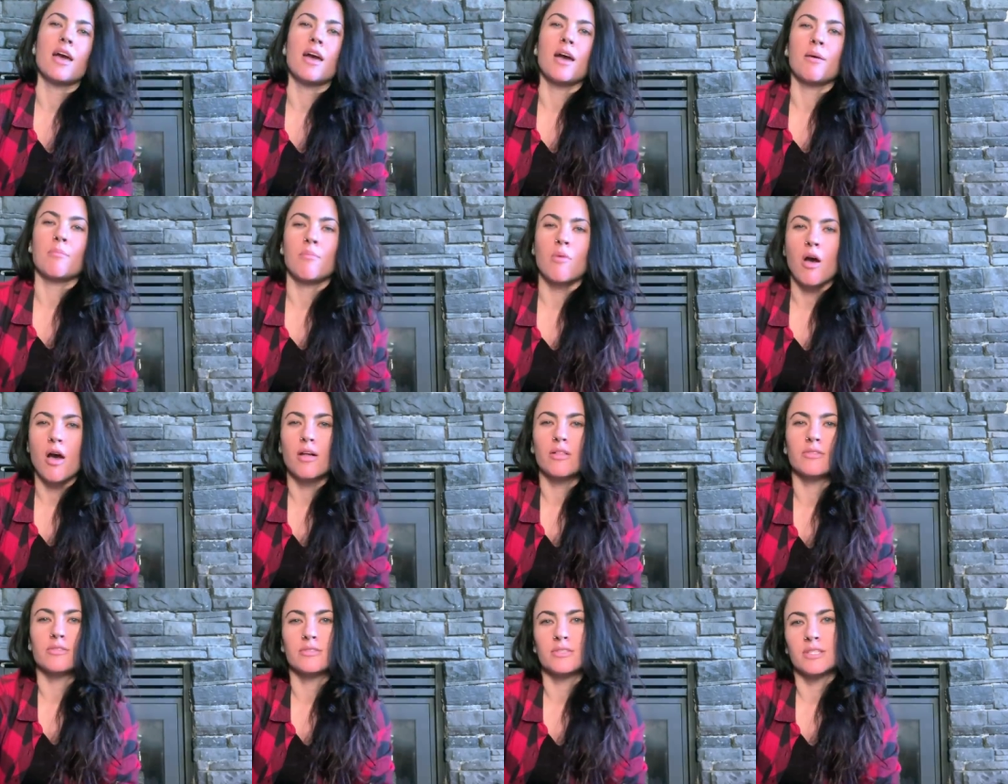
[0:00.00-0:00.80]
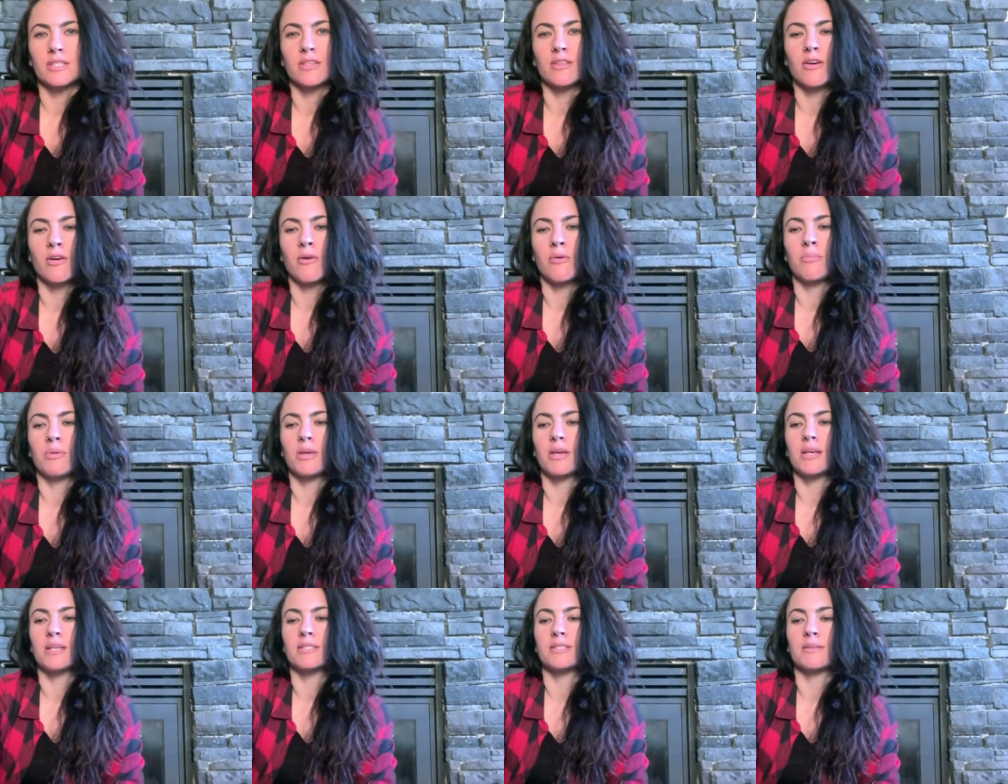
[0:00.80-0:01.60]
I'm not losing though,
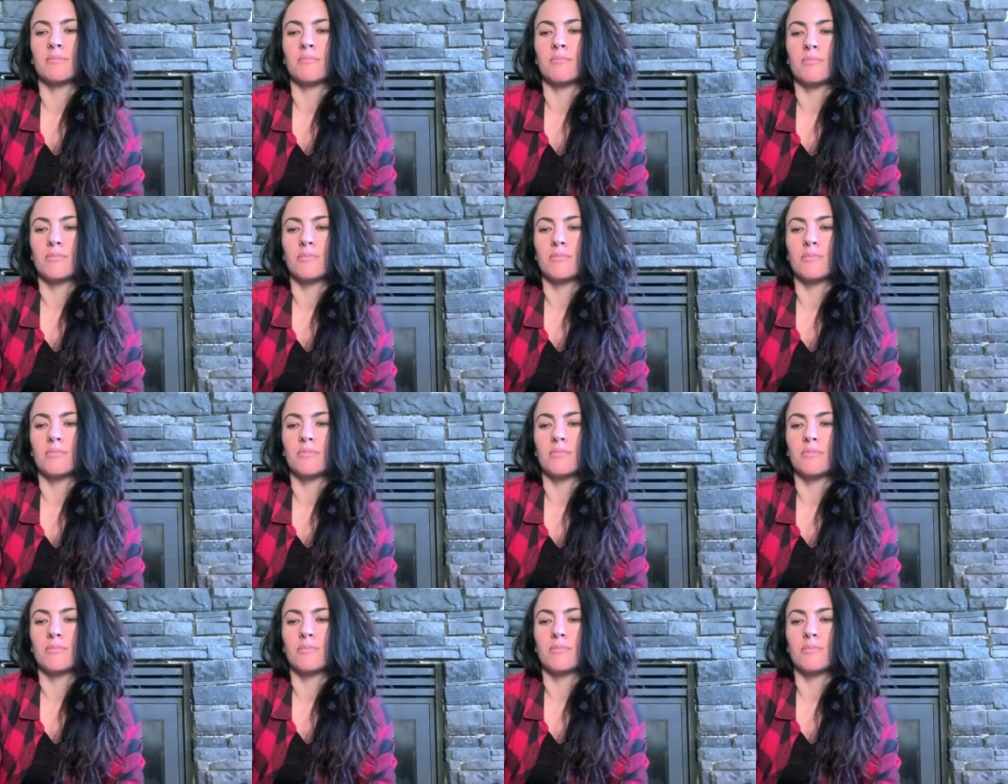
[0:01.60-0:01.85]
because